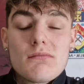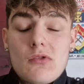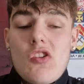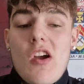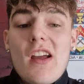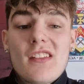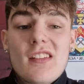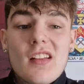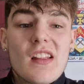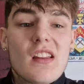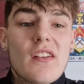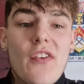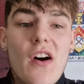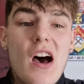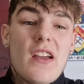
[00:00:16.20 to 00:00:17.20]
trying to
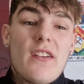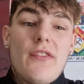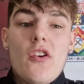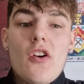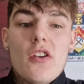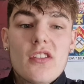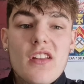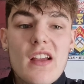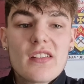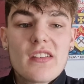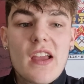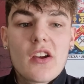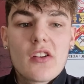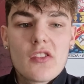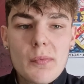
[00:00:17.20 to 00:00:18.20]
solidify
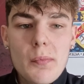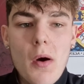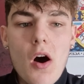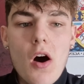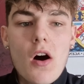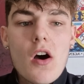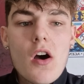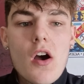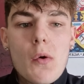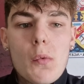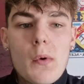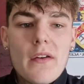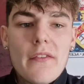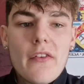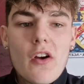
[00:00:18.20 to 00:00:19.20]
first/second spot,
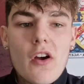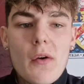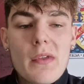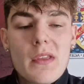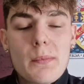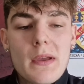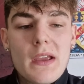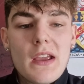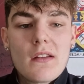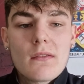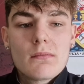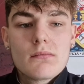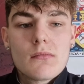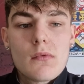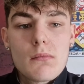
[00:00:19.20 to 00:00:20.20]
with this
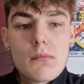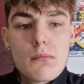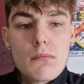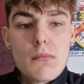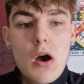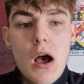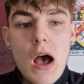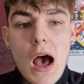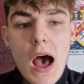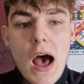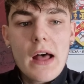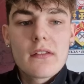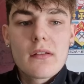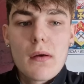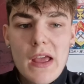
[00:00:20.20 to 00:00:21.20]
being
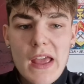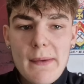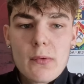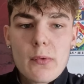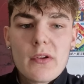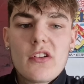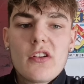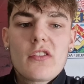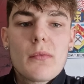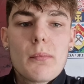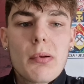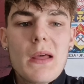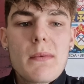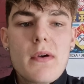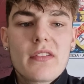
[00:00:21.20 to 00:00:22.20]
ours, Ipswich's and
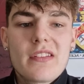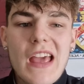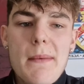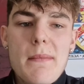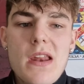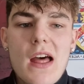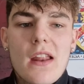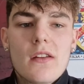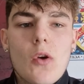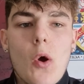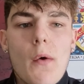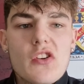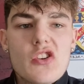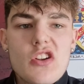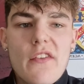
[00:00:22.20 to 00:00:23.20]
Plymouth's game in hand
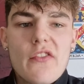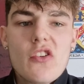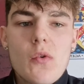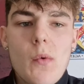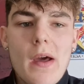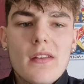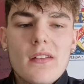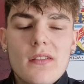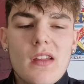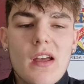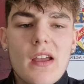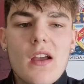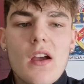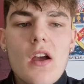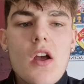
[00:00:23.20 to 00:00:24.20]
over Sheffield
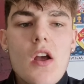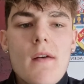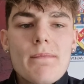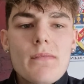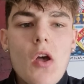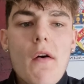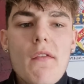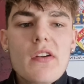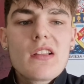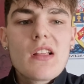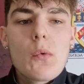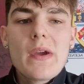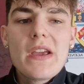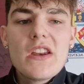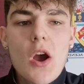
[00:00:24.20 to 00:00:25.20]
Wednesday. Obviously
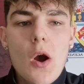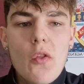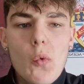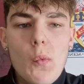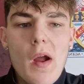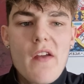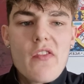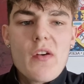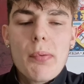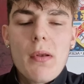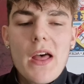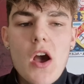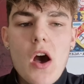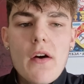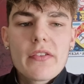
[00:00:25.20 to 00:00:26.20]
we know that we're in the
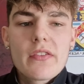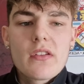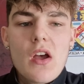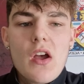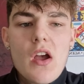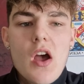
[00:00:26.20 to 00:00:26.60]
playoffs,